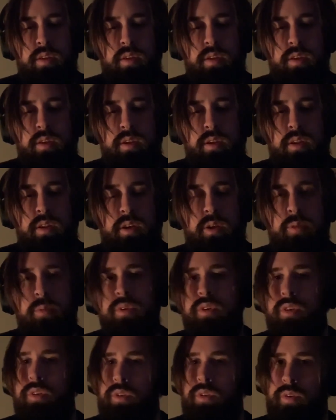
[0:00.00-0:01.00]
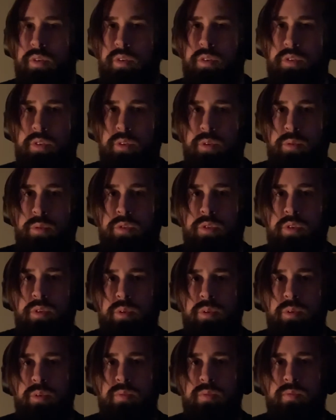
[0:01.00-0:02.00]
that. And I would encourage you
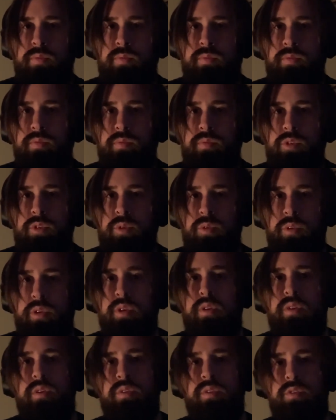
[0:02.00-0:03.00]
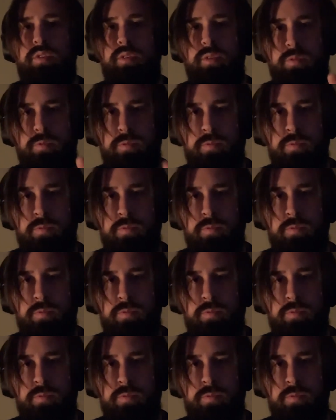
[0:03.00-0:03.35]
to look to